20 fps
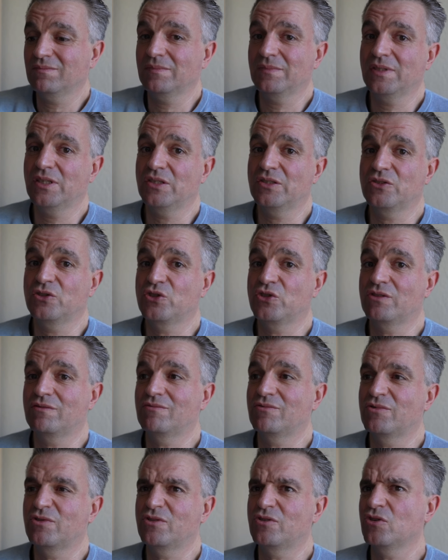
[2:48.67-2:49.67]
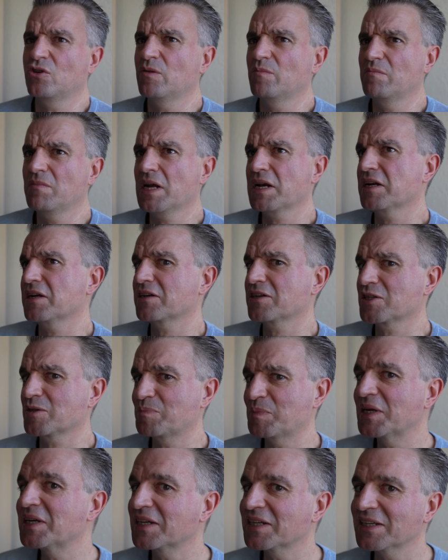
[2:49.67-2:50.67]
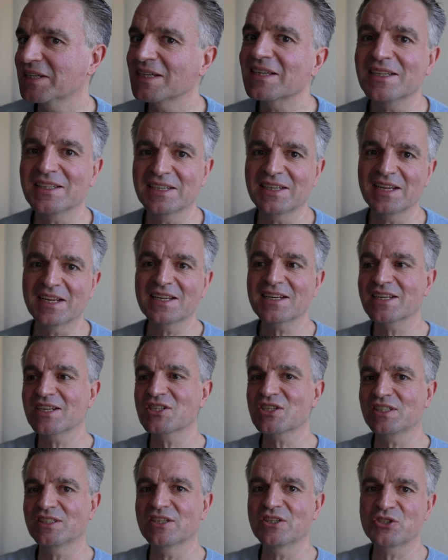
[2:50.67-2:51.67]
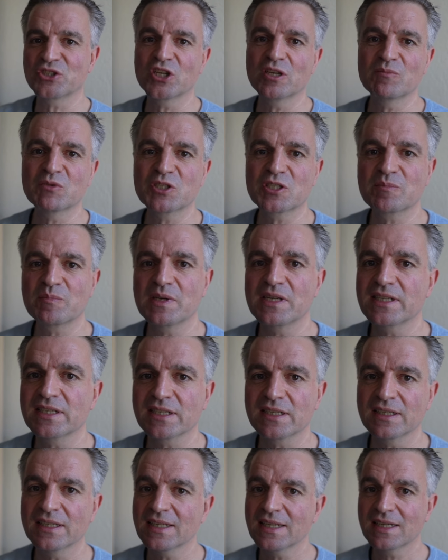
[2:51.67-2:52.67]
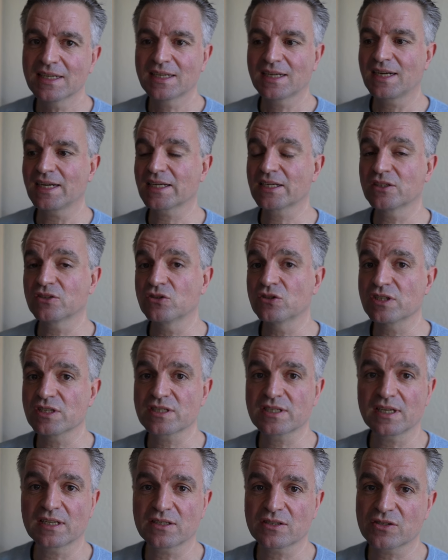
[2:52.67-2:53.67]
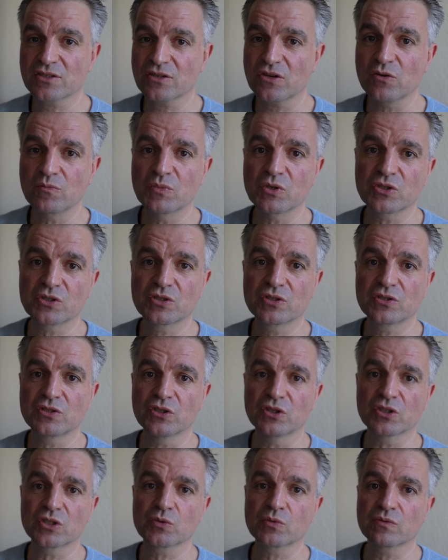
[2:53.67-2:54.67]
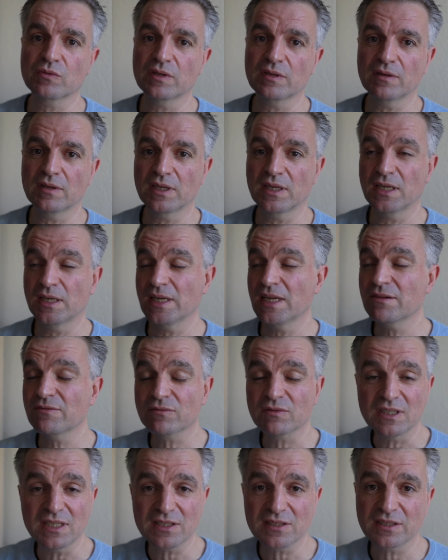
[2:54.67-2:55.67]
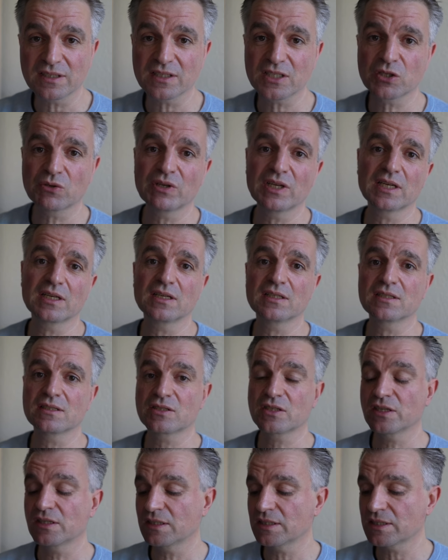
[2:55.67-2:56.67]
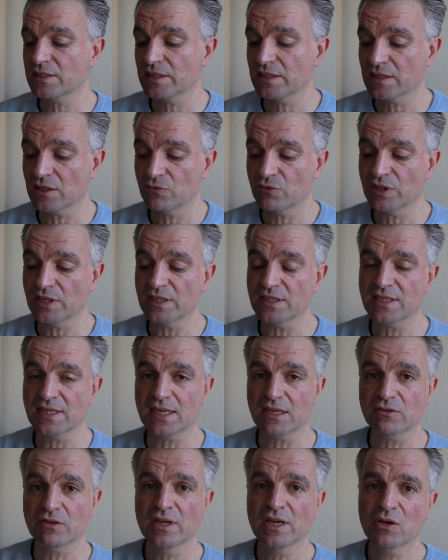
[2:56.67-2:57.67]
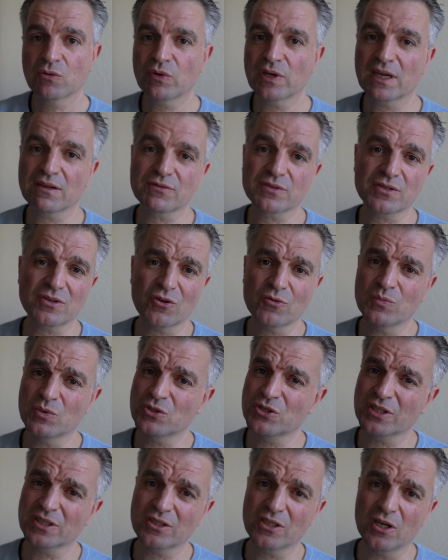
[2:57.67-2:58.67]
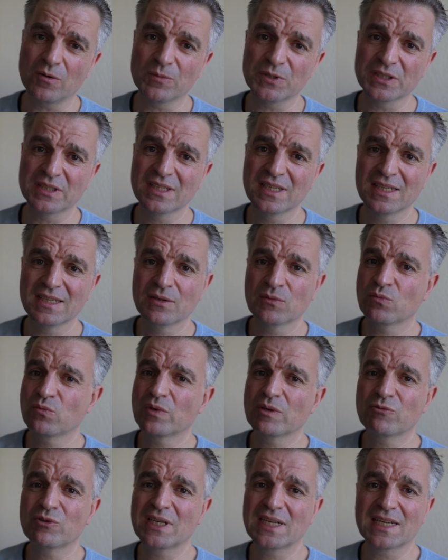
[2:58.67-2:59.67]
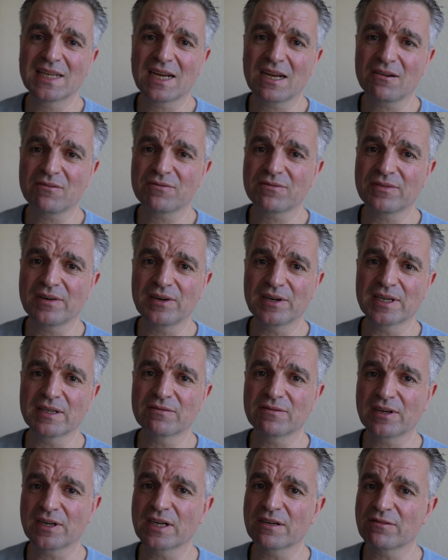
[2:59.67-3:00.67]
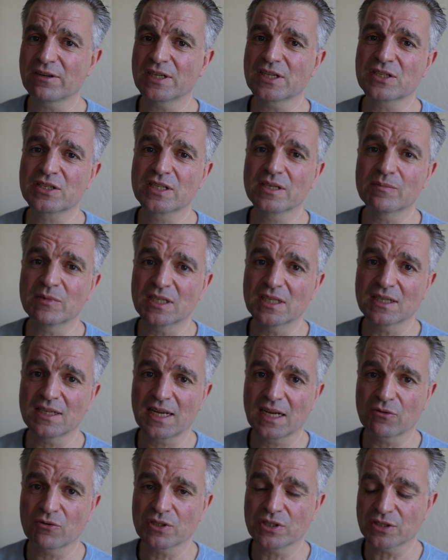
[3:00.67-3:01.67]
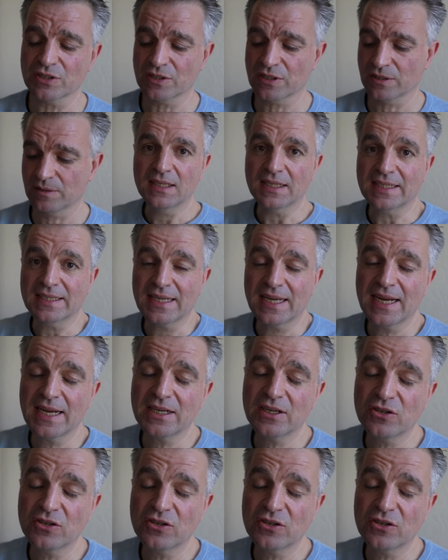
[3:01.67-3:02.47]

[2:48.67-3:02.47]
a Germanic speaker, an English and a German speaker, I can understand so much Dutch, even listening to it and certainly seeing it written down. We have so much in common. We really have very, very, very similar languages. Again,